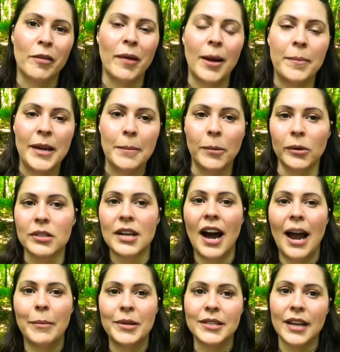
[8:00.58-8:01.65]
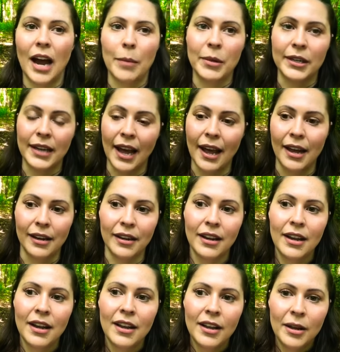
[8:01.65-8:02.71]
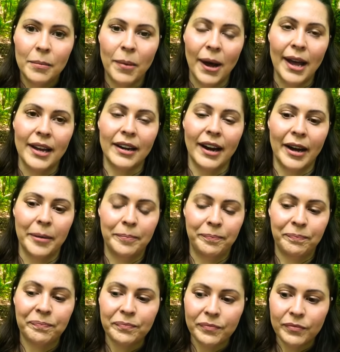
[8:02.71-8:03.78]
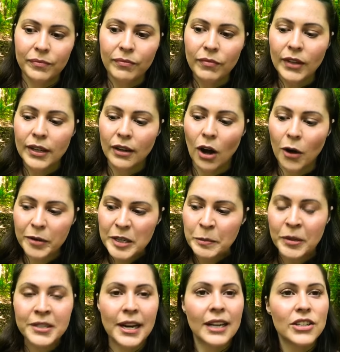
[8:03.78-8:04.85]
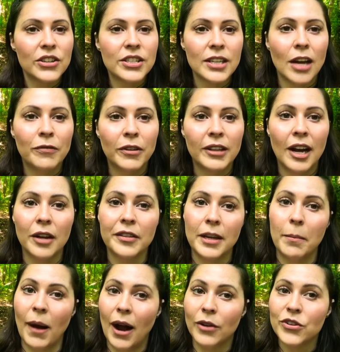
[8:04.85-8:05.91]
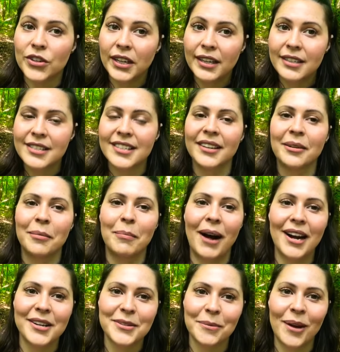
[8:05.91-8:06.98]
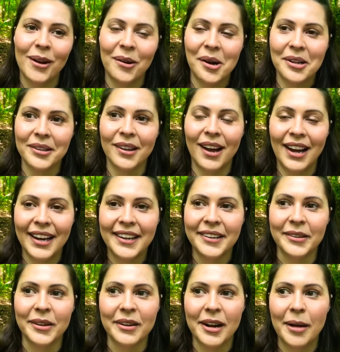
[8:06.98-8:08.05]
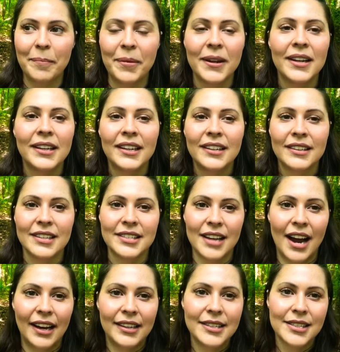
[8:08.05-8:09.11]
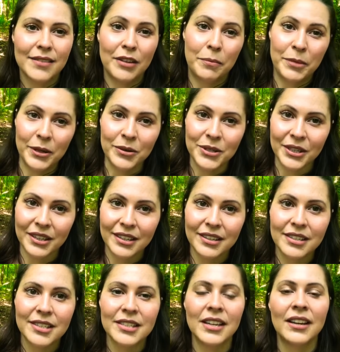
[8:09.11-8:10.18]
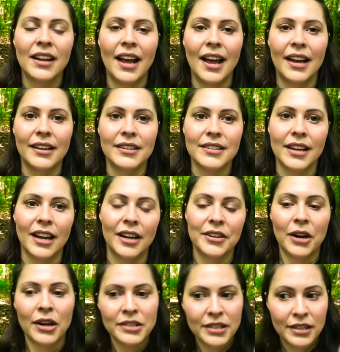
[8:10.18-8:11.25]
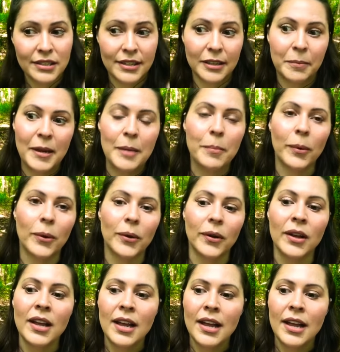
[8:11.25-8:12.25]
by people time and time again. But always protect yourself with healthy boundaries. Might as well online look up the signs of abusers and narcissistic people